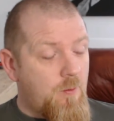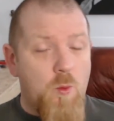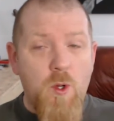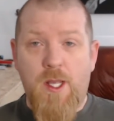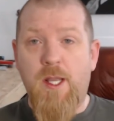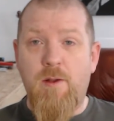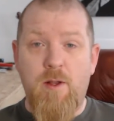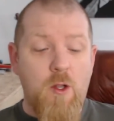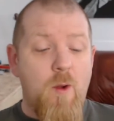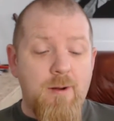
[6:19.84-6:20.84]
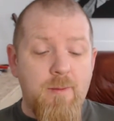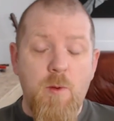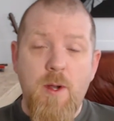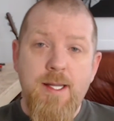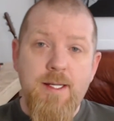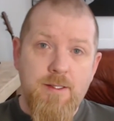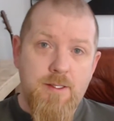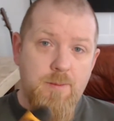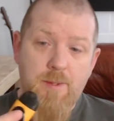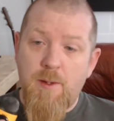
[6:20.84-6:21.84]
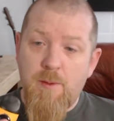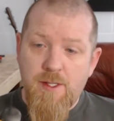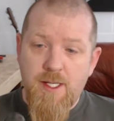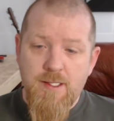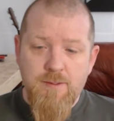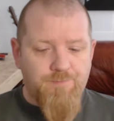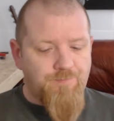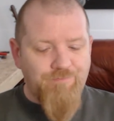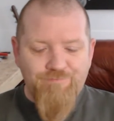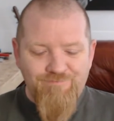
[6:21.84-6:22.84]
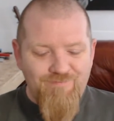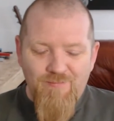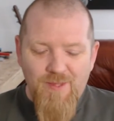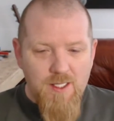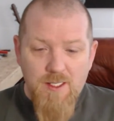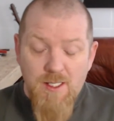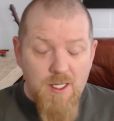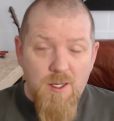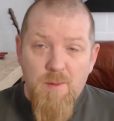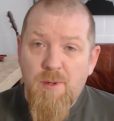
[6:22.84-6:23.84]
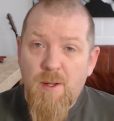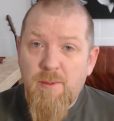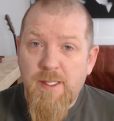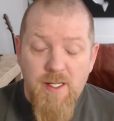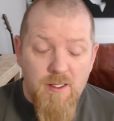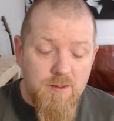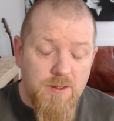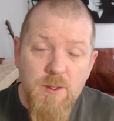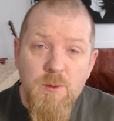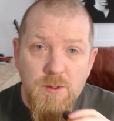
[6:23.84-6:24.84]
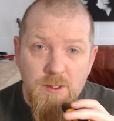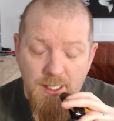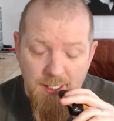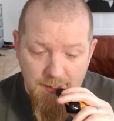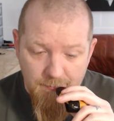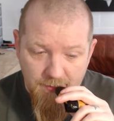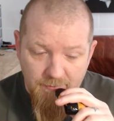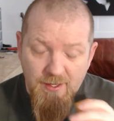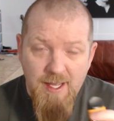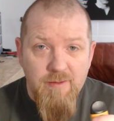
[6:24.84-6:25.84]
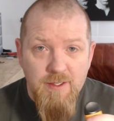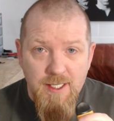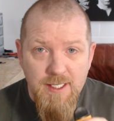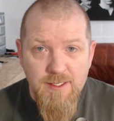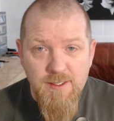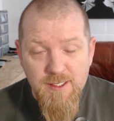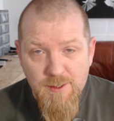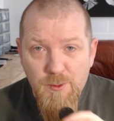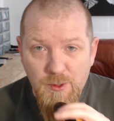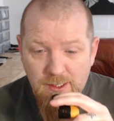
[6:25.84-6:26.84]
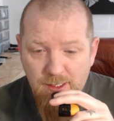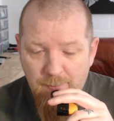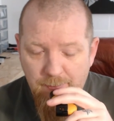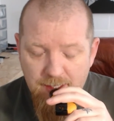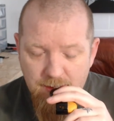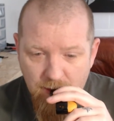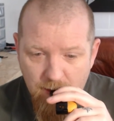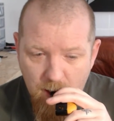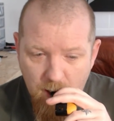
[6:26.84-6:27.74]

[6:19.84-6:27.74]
Would I go out of my way to buy one of these? Probably not, no. The flavour is disappointing at best.